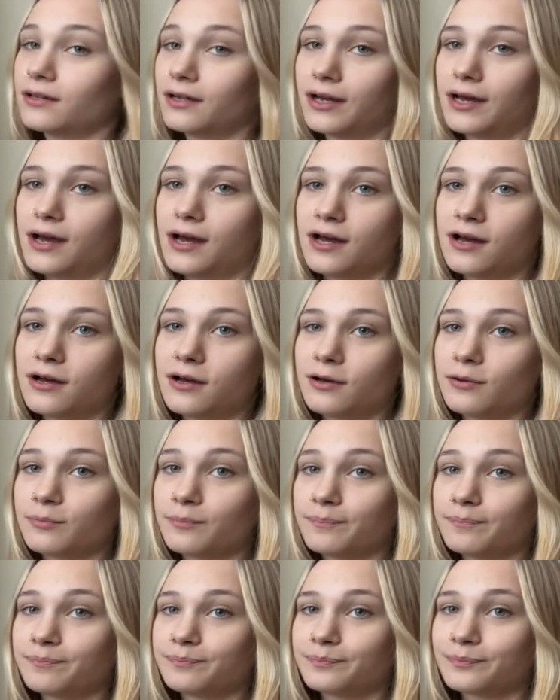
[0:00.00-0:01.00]

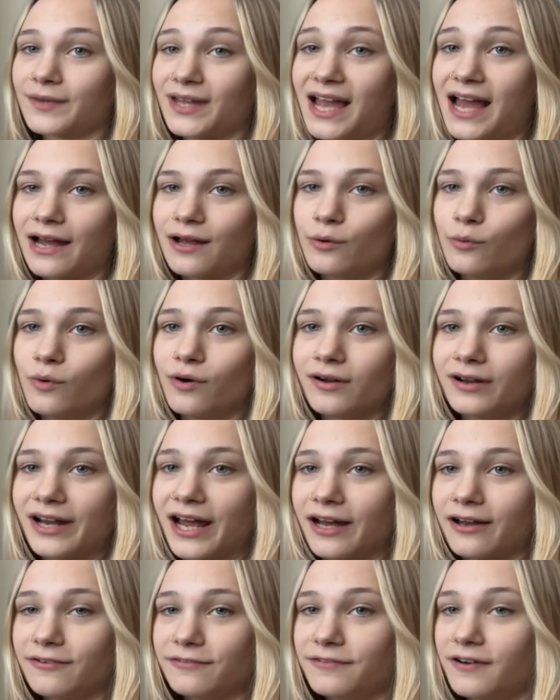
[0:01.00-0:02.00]
Um, ACOWAR and
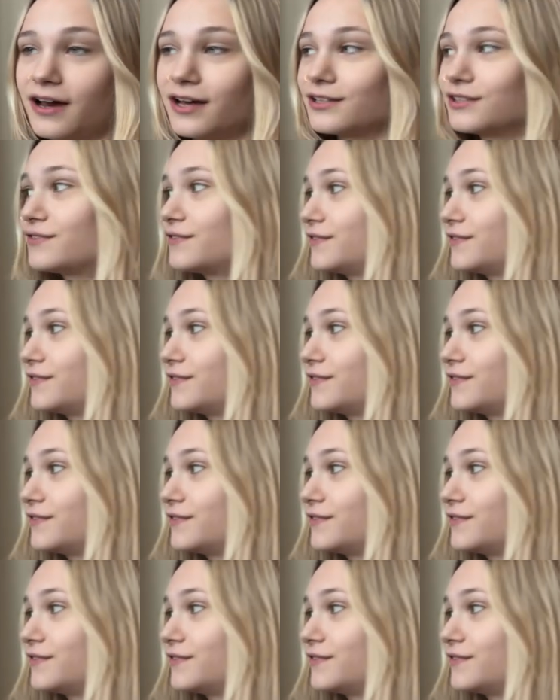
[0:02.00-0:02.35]
ACOFAS